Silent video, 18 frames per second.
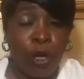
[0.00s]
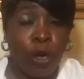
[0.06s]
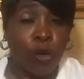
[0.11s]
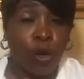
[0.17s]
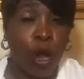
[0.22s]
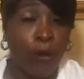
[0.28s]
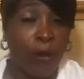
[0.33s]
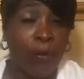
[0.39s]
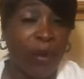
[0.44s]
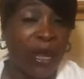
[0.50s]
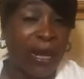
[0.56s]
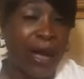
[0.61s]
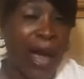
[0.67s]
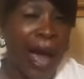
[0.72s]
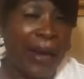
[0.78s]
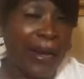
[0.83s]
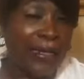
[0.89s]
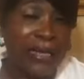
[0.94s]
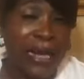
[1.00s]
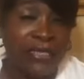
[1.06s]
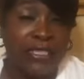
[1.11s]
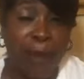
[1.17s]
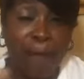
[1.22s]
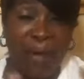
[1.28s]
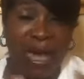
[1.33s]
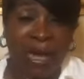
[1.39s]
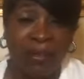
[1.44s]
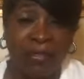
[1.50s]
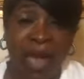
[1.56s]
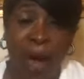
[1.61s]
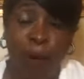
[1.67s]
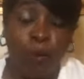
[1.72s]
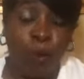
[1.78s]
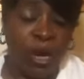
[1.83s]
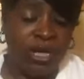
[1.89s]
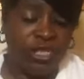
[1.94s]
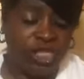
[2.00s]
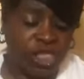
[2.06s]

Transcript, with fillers: Glory be to God. It doesn't mean that we